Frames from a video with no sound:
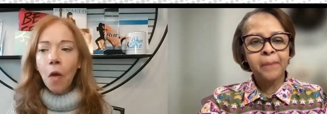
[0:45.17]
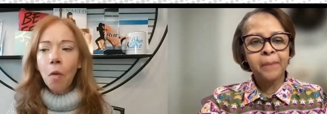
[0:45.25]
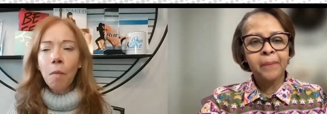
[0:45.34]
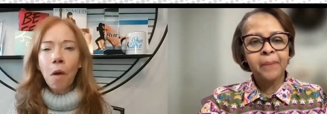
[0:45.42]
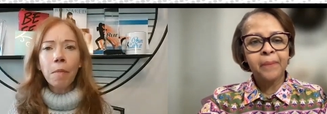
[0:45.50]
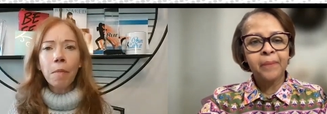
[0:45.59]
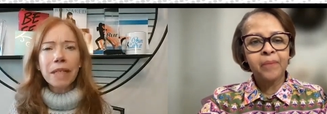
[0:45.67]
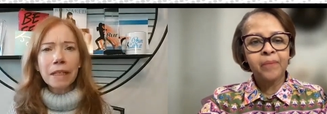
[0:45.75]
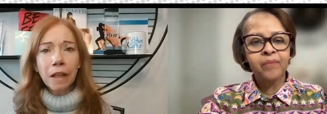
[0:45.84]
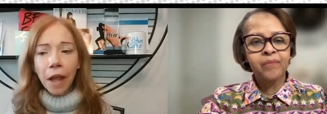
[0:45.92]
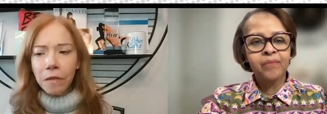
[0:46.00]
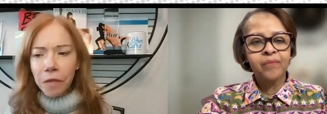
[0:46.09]
Speaker 1: Obama's
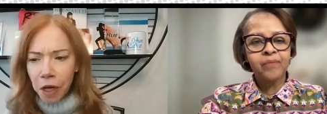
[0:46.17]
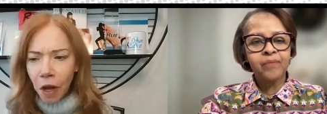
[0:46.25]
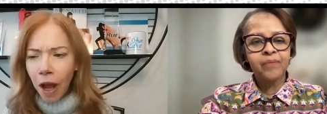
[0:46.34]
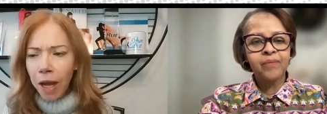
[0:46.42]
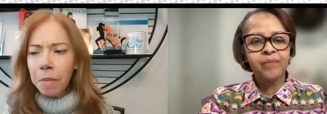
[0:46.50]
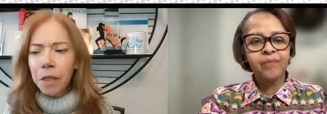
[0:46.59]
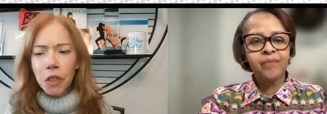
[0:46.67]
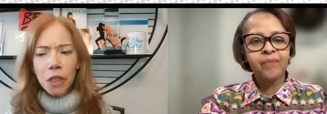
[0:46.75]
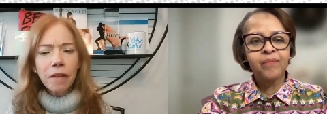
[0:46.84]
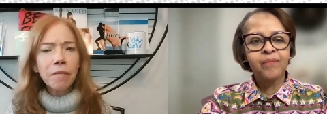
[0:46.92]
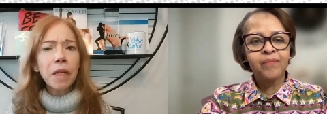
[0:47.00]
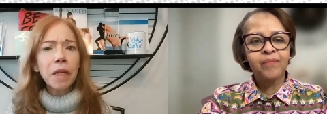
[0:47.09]
Lifetime
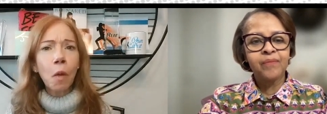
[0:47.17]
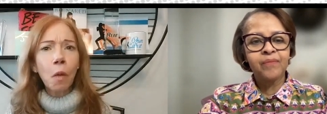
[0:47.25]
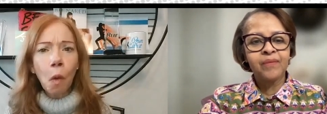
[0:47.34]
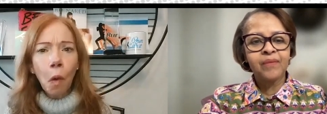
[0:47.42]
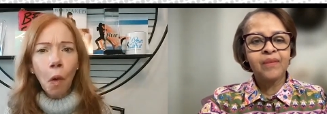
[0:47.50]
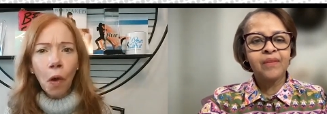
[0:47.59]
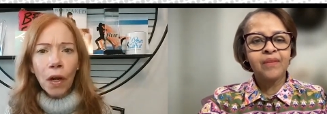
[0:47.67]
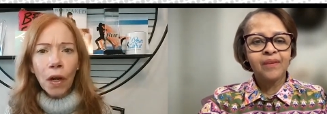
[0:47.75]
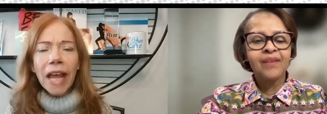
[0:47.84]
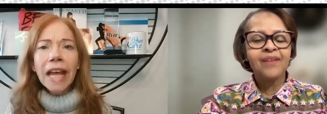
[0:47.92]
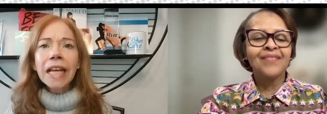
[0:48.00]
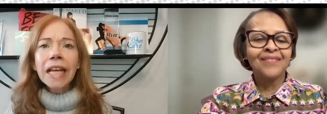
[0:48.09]
Achievement Award.
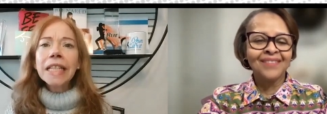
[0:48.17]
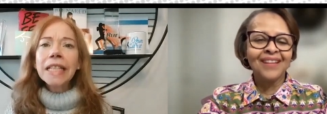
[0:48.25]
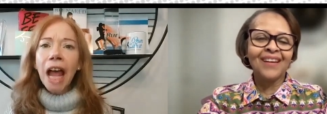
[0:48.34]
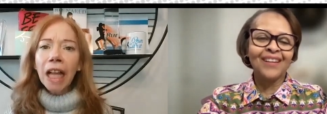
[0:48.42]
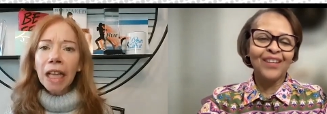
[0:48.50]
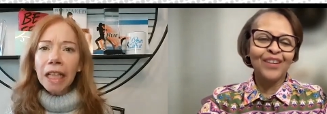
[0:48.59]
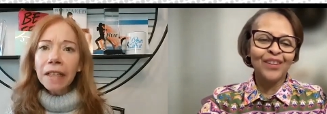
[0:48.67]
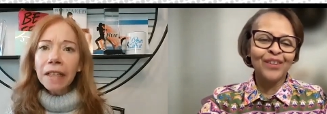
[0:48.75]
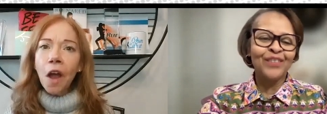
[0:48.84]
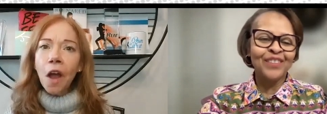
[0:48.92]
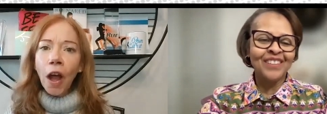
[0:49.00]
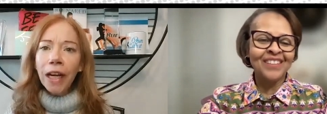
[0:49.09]
Tell
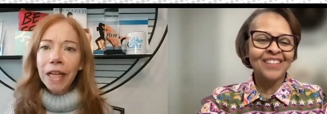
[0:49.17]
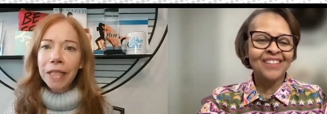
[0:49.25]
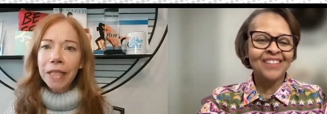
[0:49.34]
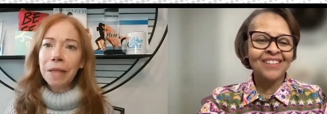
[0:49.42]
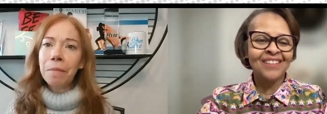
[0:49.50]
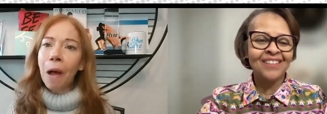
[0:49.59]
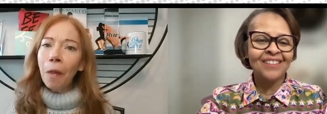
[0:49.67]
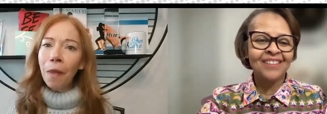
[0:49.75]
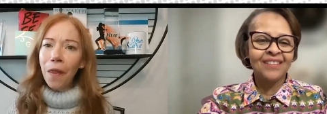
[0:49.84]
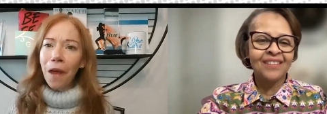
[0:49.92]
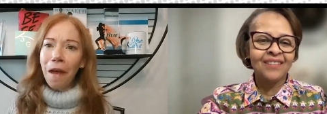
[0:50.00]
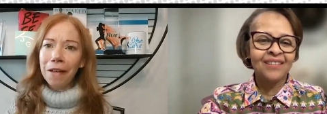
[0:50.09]
the audience about
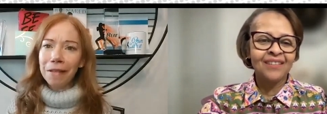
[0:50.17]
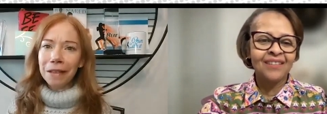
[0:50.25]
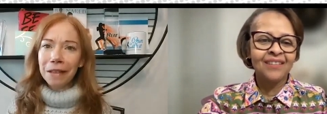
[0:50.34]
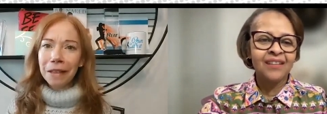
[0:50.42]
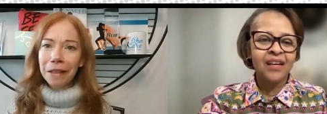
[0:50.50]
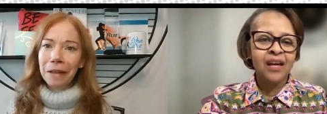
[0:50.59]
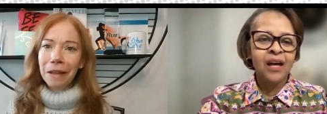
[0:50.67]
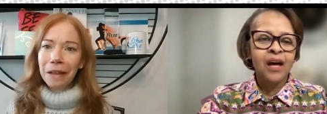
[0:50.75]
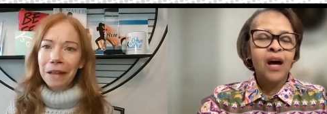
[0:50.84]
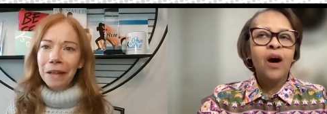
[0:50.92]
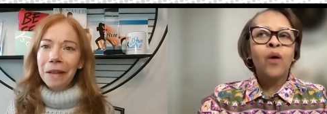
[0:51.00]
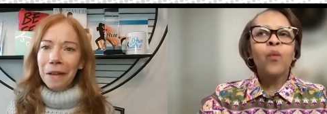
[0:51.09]
that.
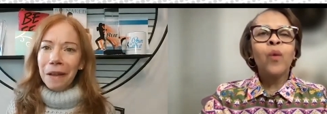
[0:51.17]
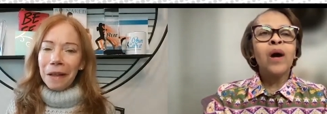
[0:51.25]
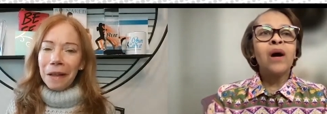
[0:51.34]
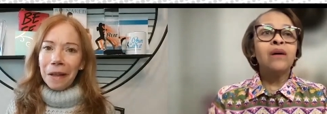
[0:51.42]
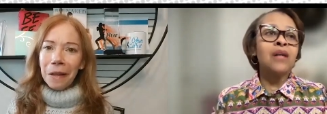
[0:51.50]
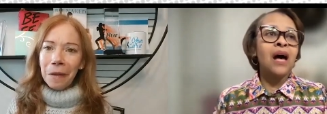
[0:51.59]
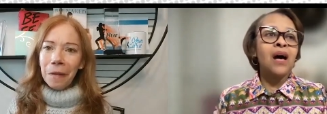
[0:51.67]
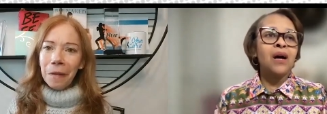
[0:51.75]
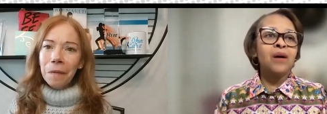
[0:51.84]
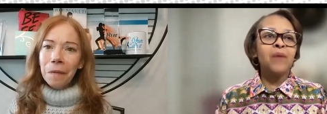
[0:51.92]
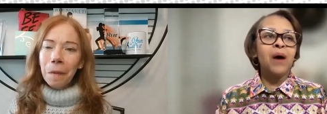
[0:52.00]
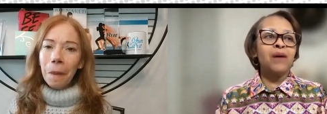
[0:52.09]
Speaker 2: Well,
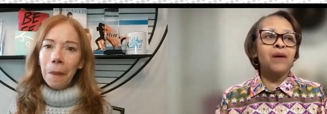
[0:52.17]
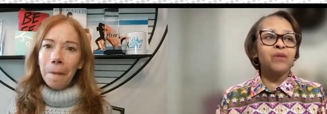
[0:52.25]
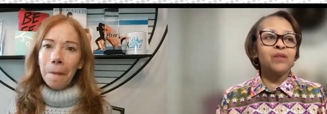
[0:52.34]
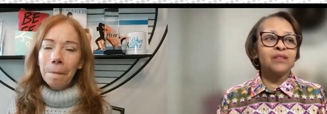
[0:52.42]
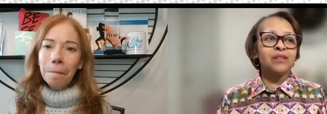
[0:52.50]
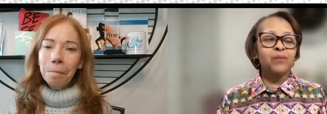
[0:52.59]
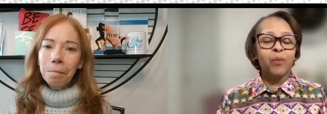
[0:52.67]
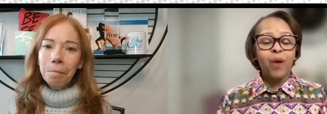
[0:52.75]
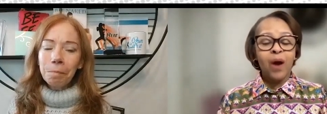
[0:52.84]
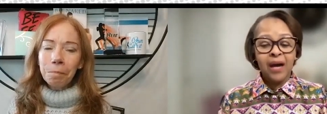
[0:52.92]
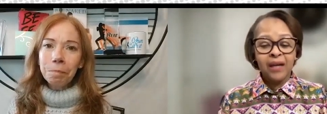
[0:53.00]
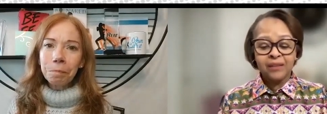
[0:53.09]
um, I was
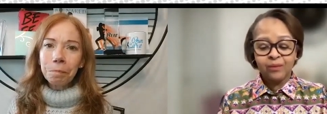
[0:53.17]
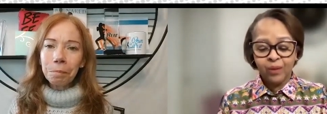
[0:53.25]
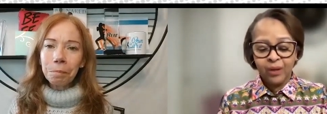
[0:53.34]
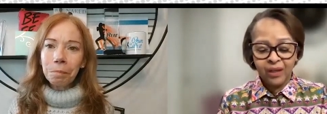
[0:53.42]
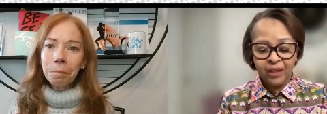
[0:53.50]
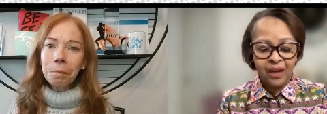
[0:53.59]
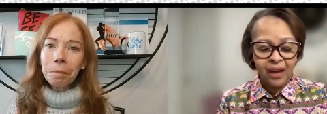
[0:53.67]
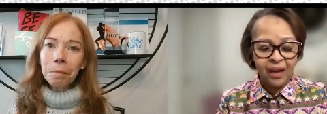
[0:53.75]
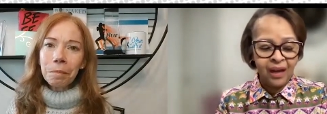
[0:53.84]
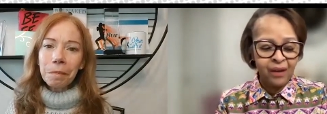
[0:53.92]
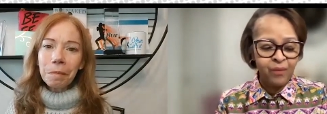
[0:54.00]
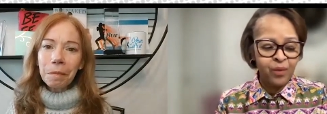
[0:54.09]
surprised when
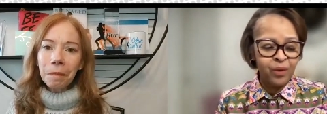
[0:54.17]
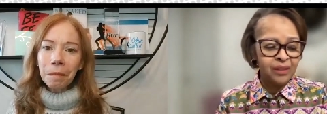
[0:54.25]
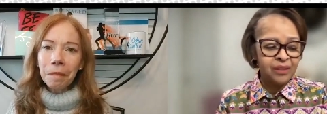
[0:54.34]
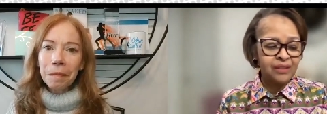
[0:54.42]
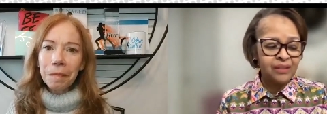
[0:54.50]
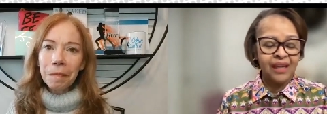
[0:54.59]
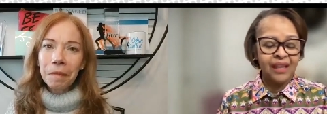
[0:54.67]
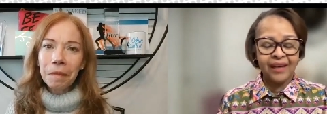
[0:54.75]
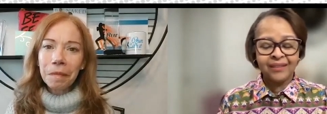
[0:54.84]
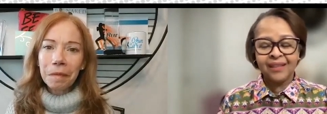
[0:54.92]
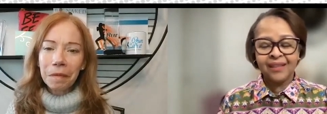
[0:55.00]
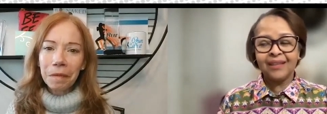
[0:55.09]
I was
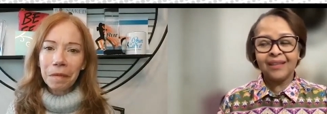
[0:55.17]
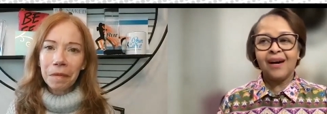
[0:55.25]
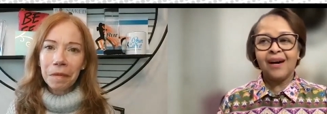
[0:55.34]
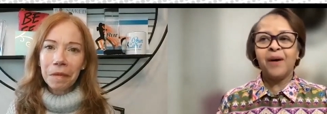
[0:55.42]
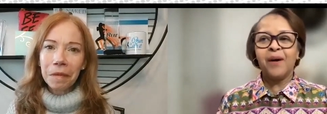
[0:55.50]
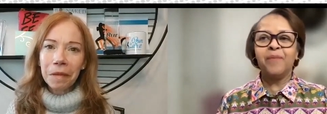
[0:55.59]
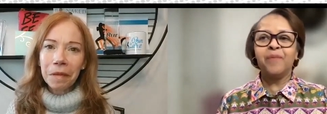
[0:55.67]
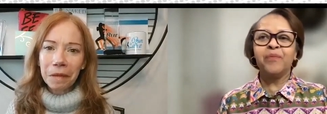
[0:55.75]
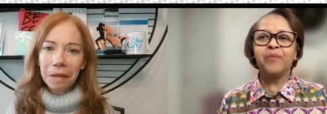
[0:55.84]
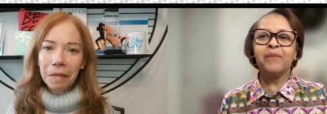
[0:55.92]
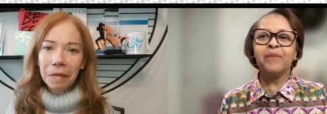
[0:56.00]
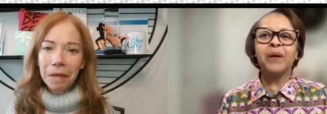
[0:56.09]
selected, um,
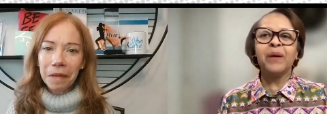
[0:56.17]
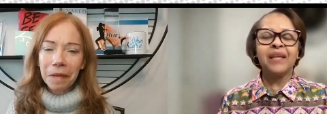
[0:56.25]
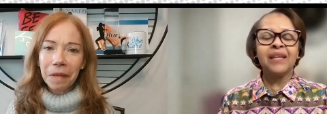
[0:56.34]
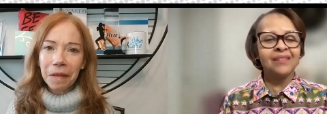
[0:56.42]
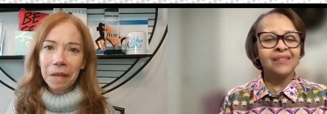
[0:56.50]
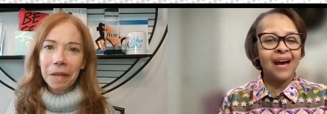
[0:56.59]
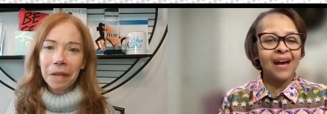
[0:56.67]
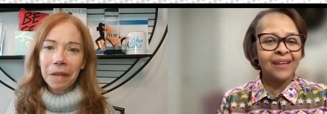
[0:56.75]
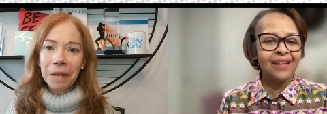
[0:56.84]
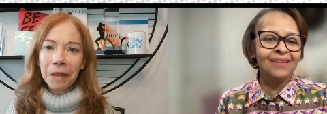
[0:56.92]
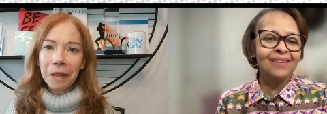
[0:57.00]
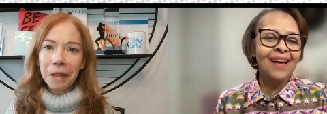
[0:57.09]
but excited.